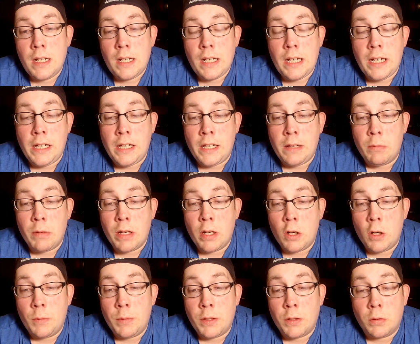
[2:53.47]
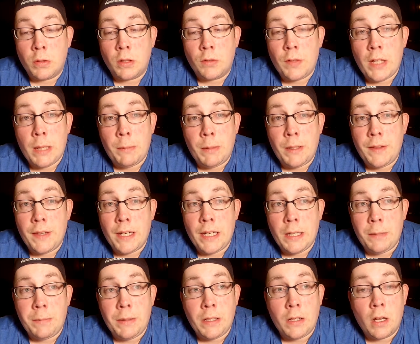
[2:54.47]
He went home and told his family that
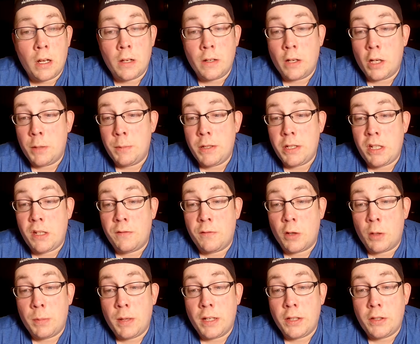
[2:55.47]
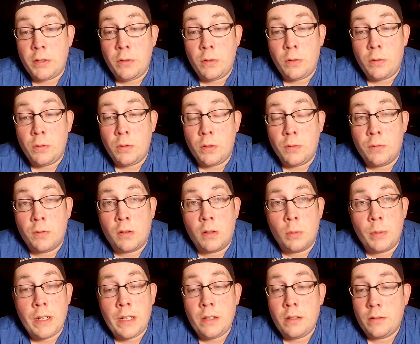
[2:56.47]
he'd be gone on a mission for about 2 to 4
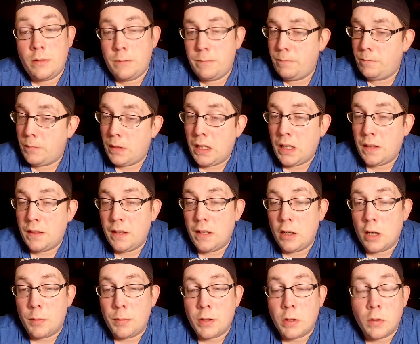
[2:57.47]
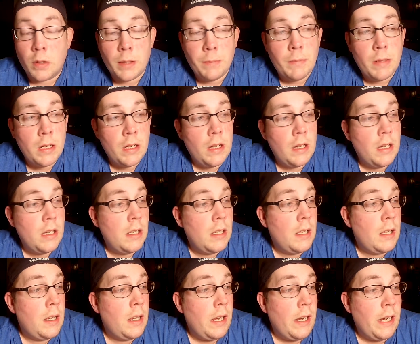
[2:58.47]
weeks, like the Army told him.
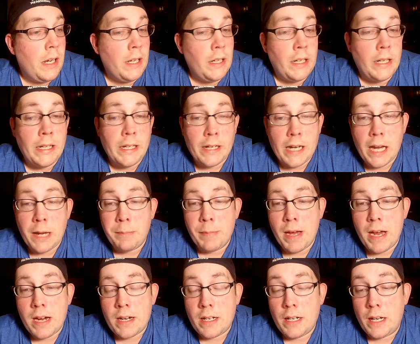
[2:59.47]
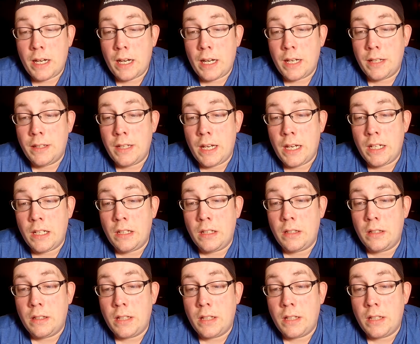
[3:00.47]
And then he came back, and they